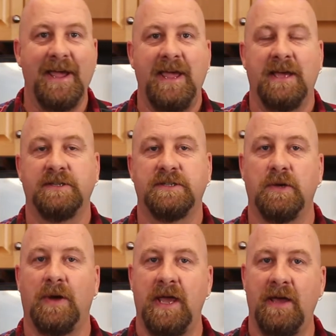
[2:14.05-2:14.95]
And
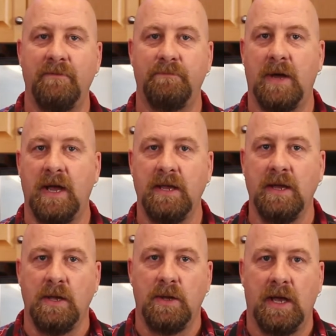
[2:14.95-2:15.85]
so I have my
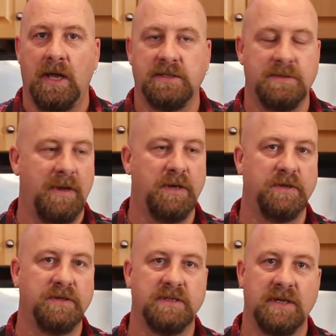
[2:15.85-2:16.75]

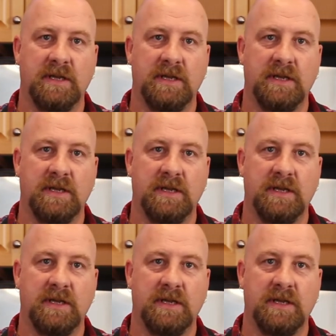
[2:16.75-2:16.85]
tomatoes